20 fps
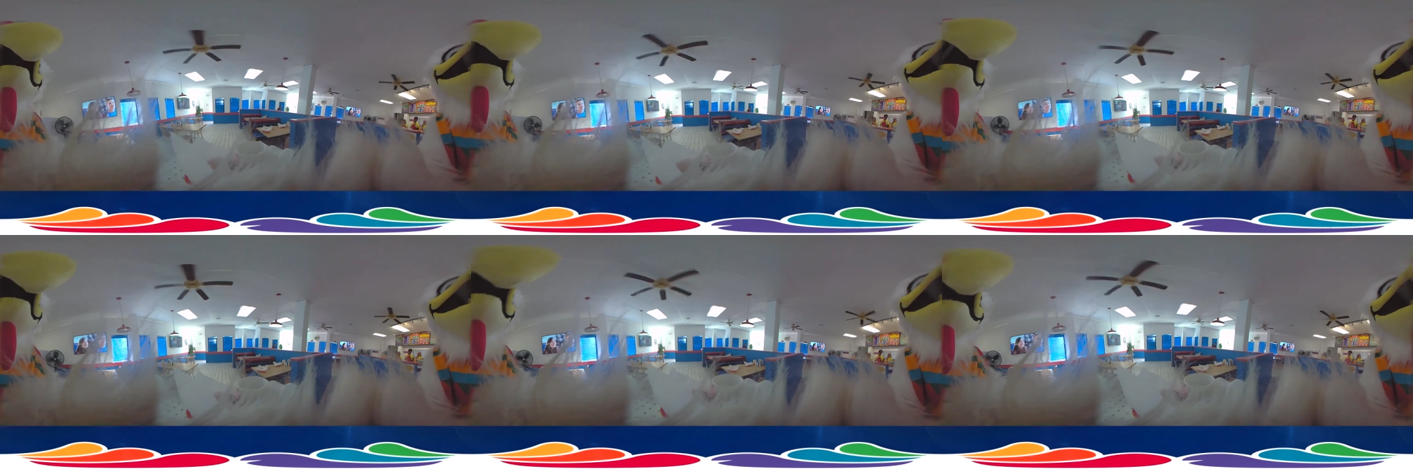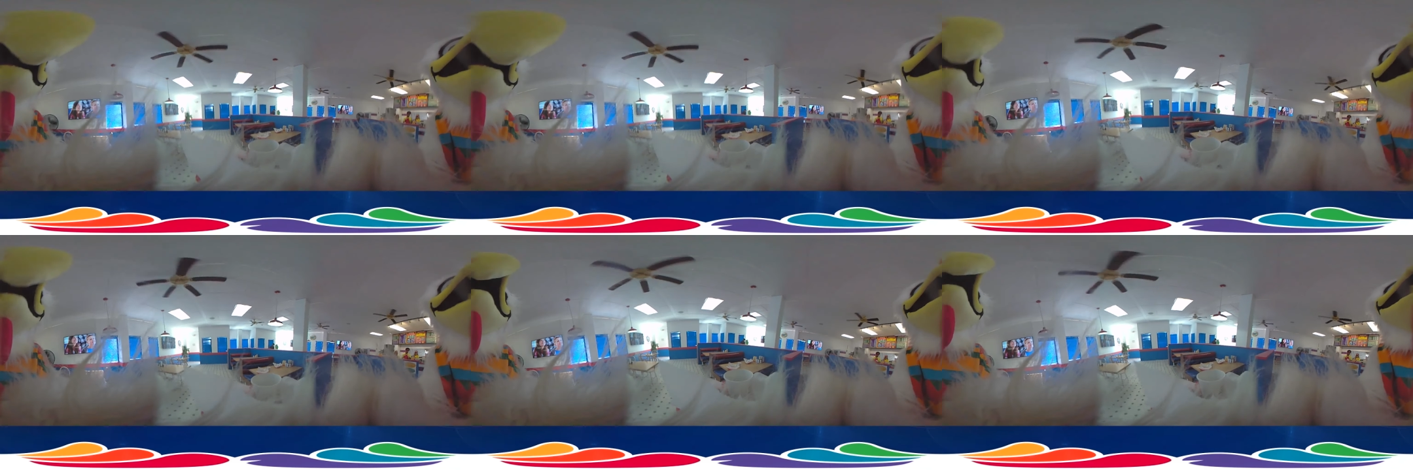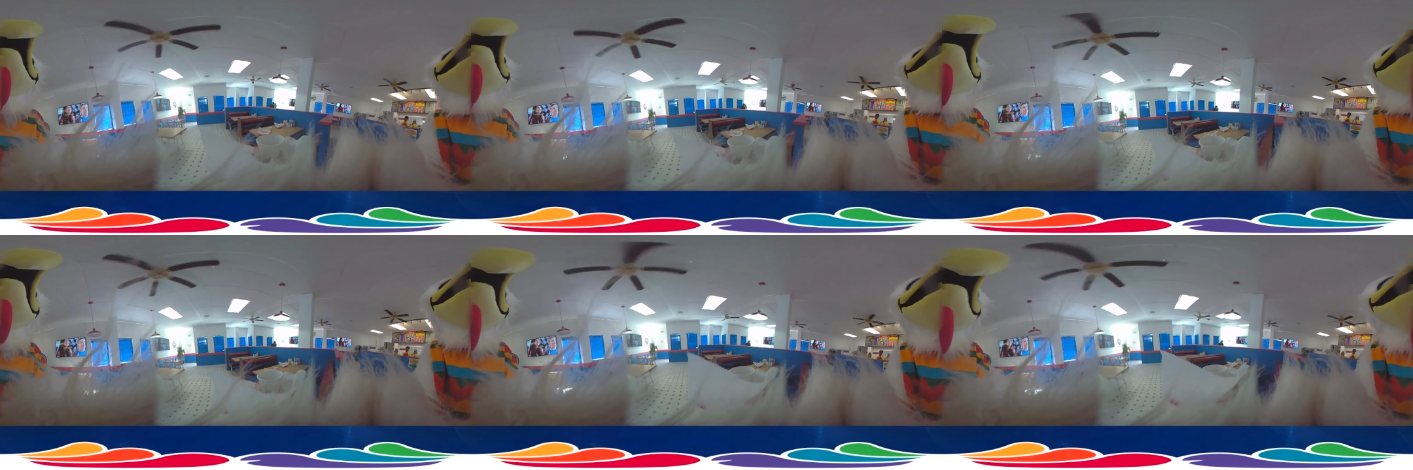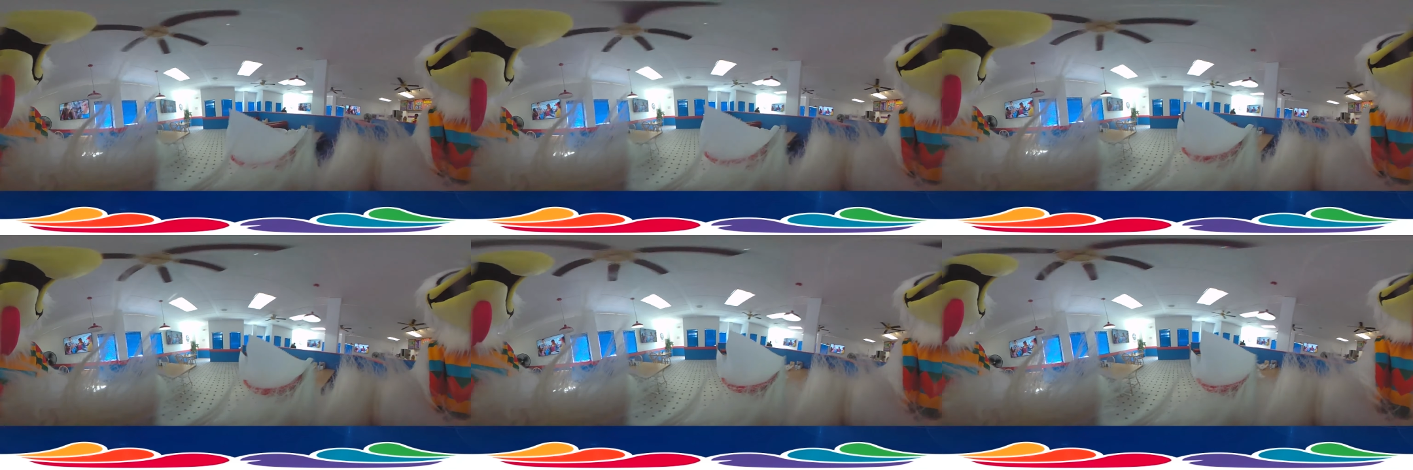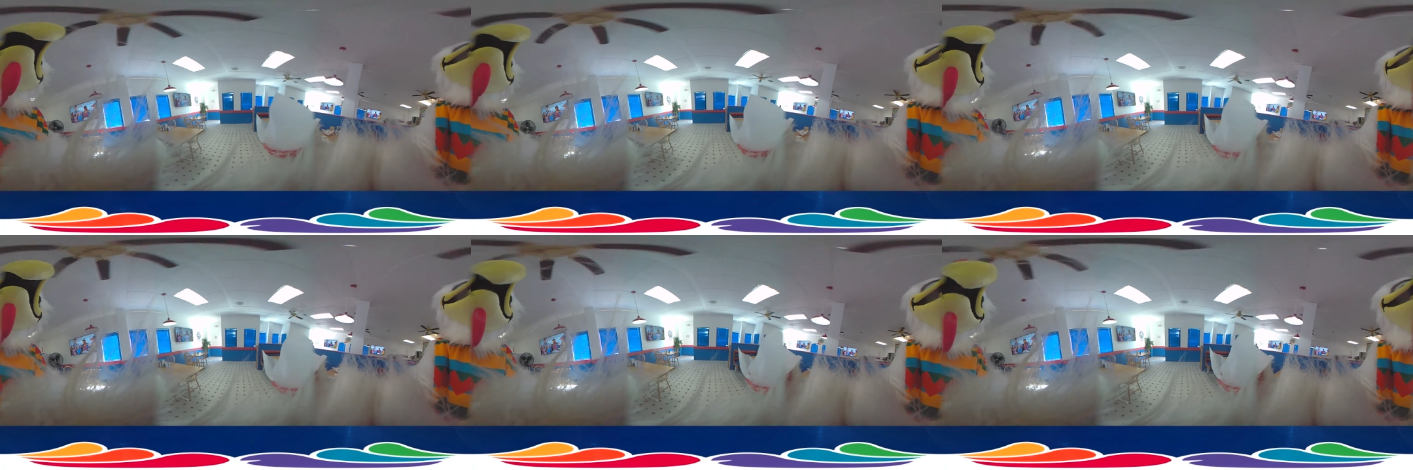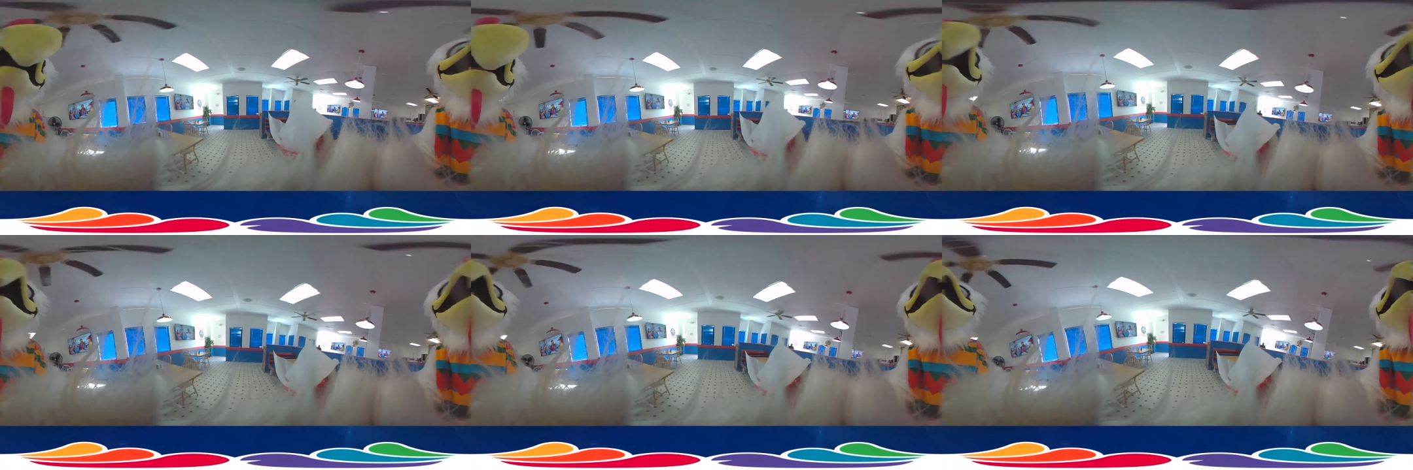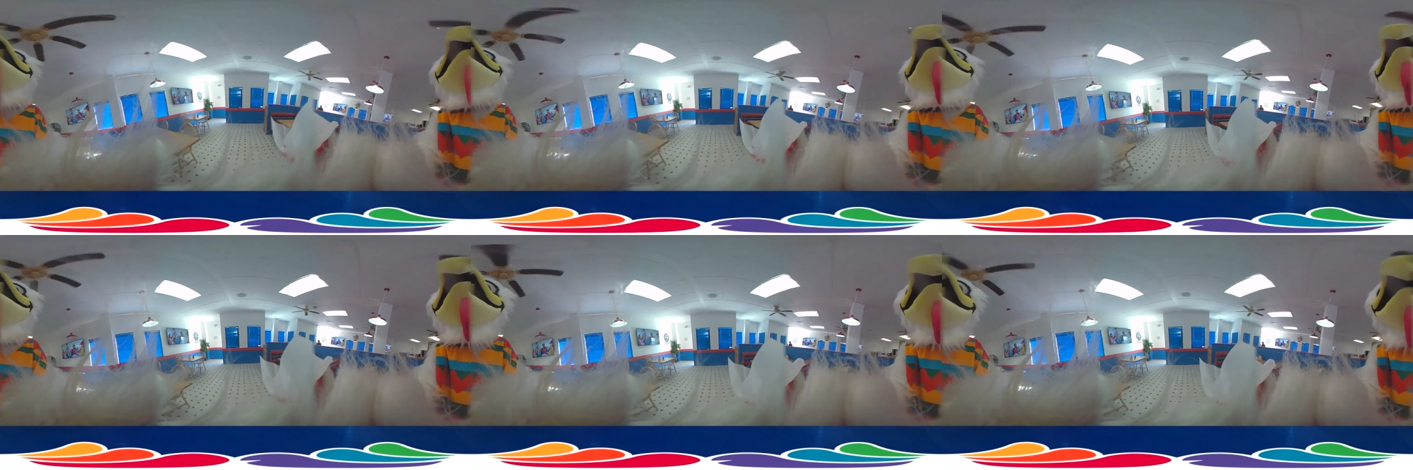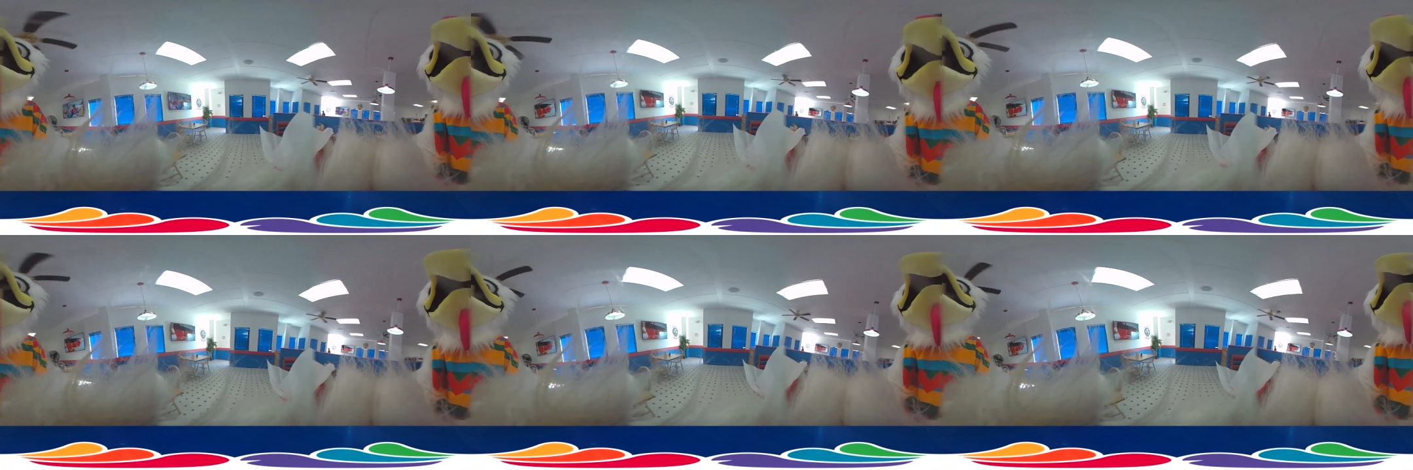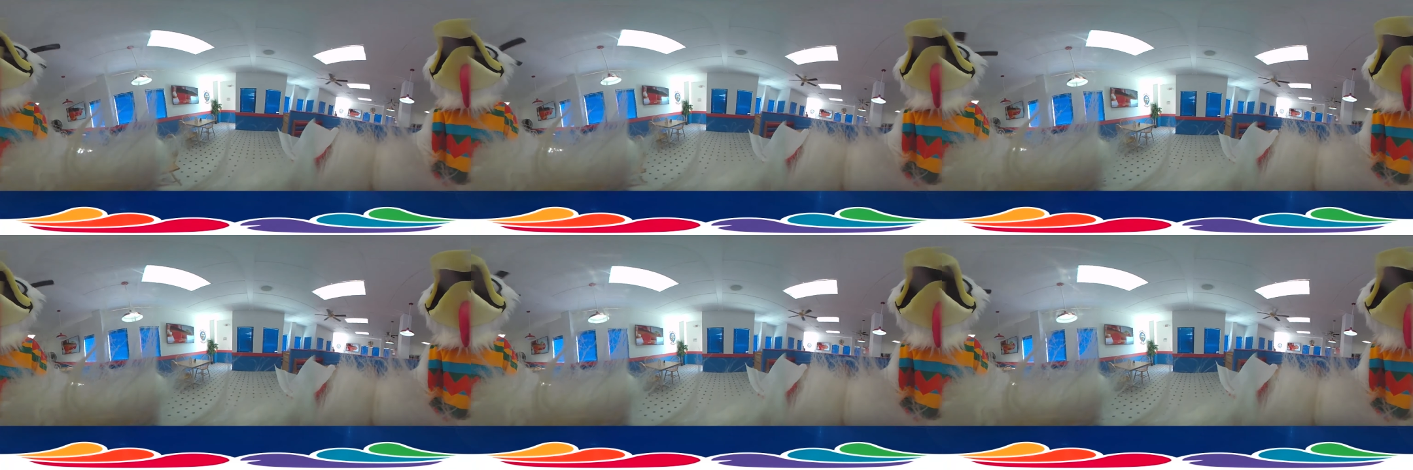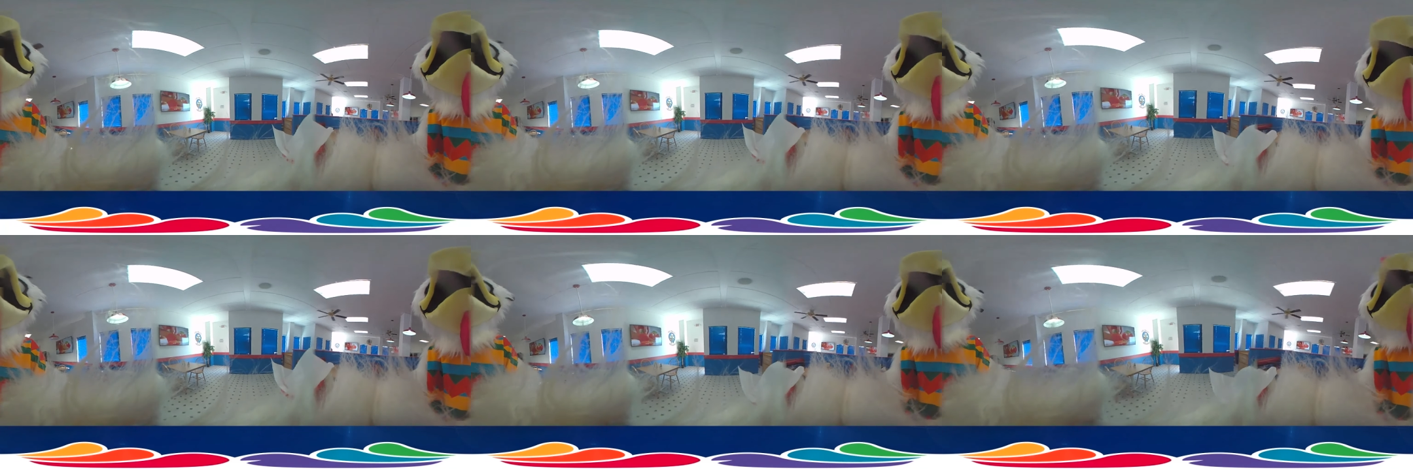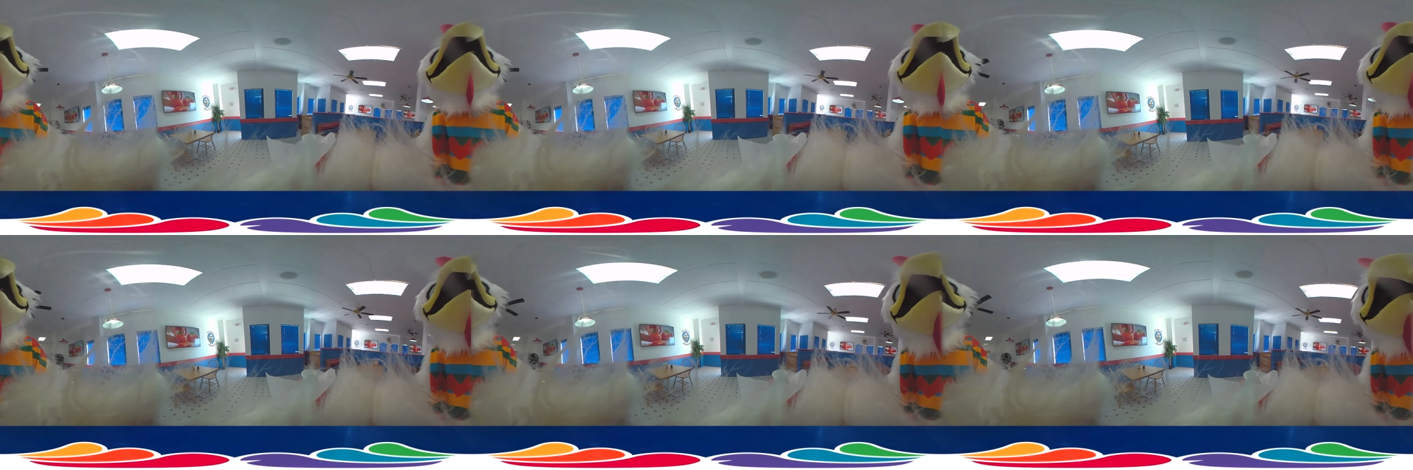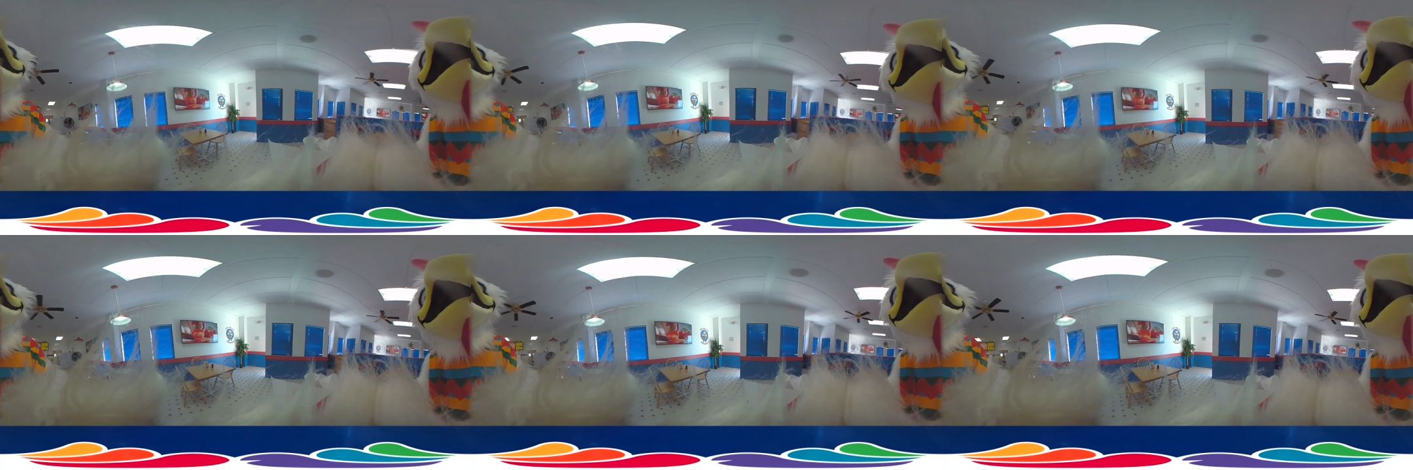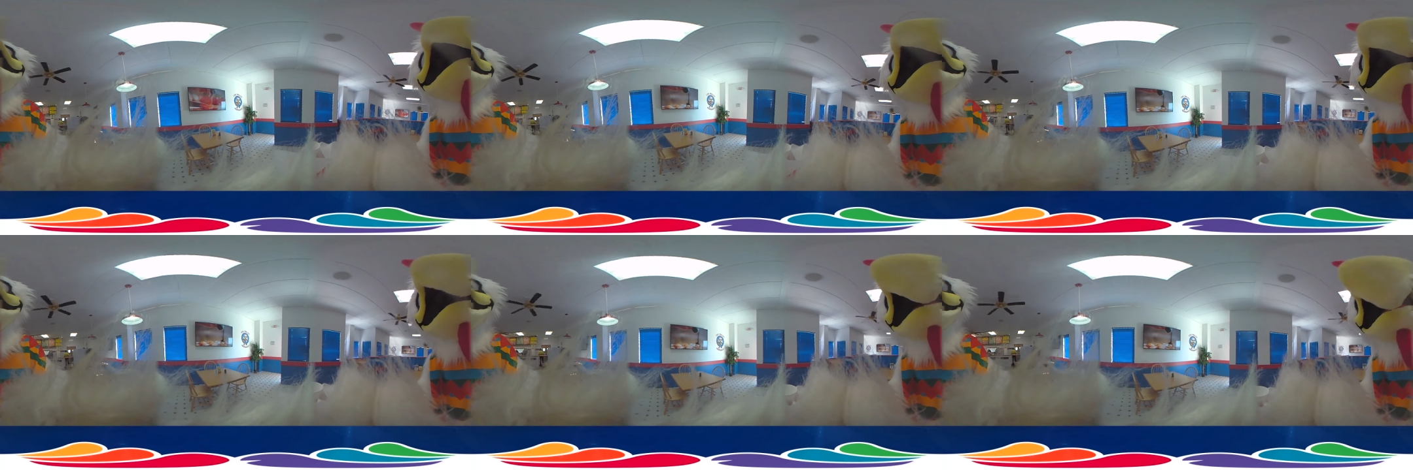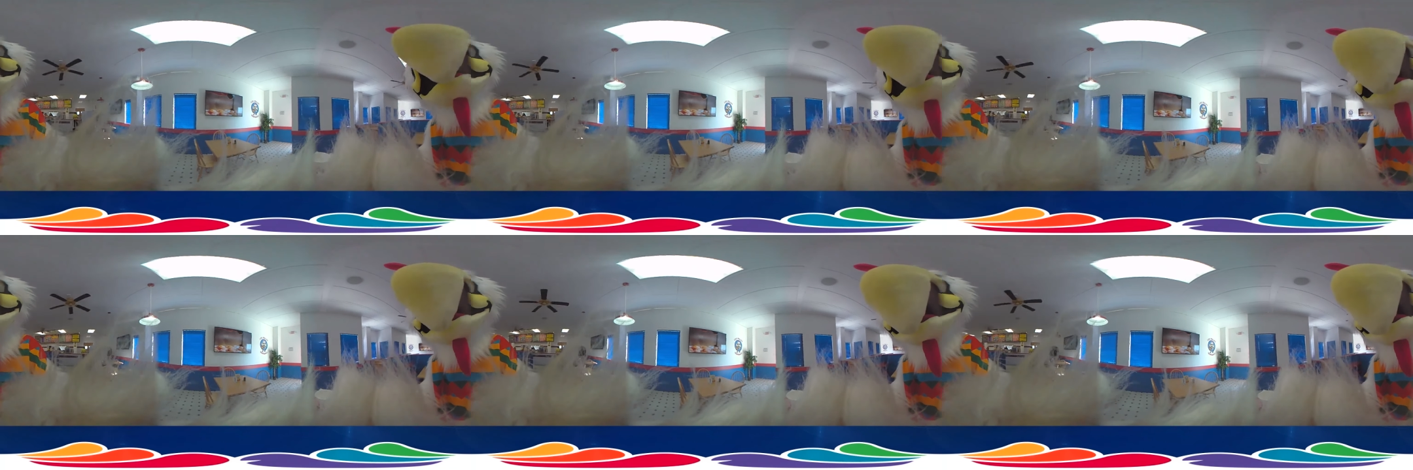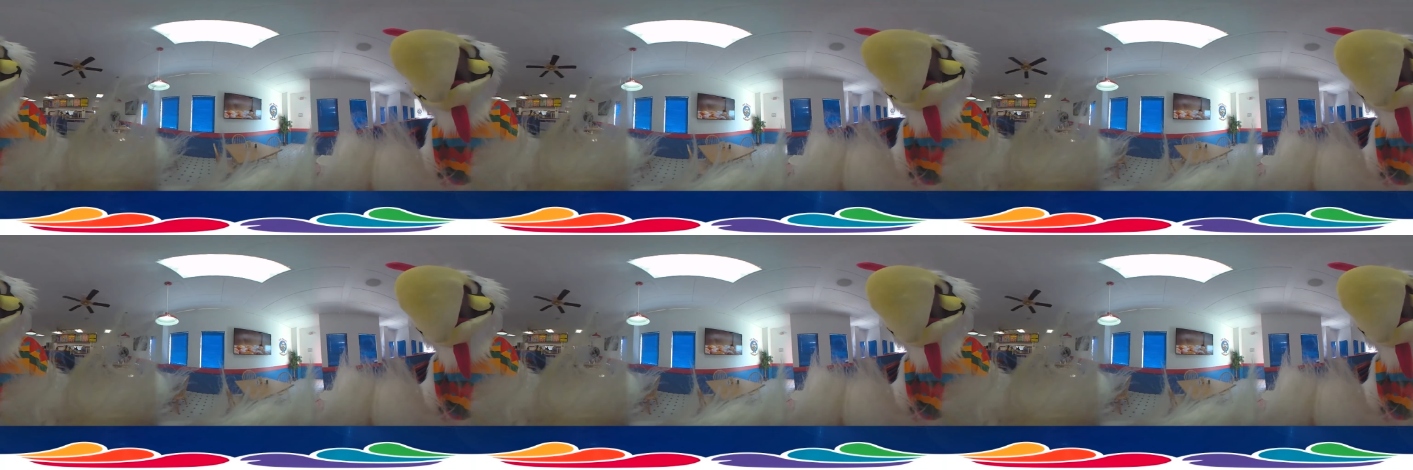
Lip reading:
Nobody's mouth can be seen.